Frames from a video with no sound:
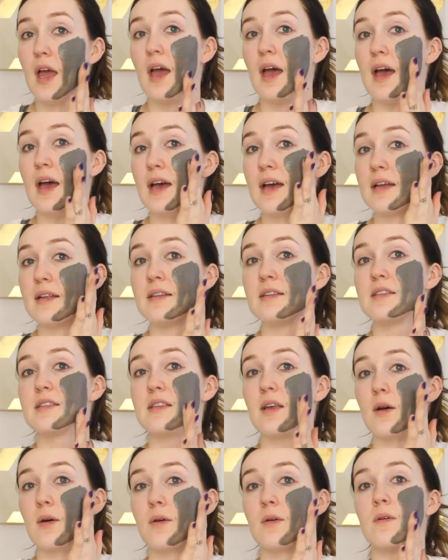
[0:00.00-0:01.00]
and
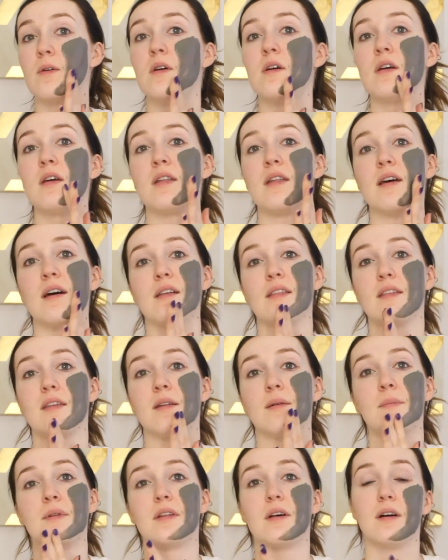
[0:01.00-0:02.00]
so now
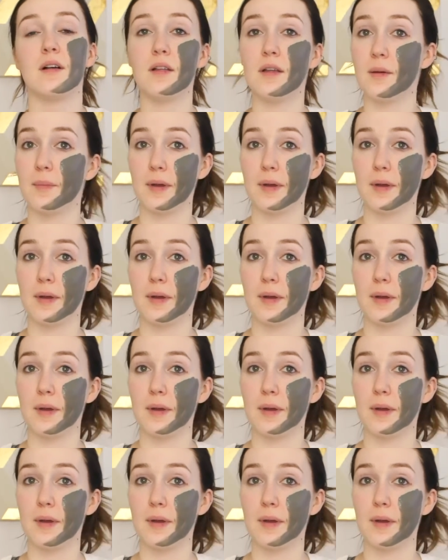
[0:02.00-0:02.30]
that I'm adult,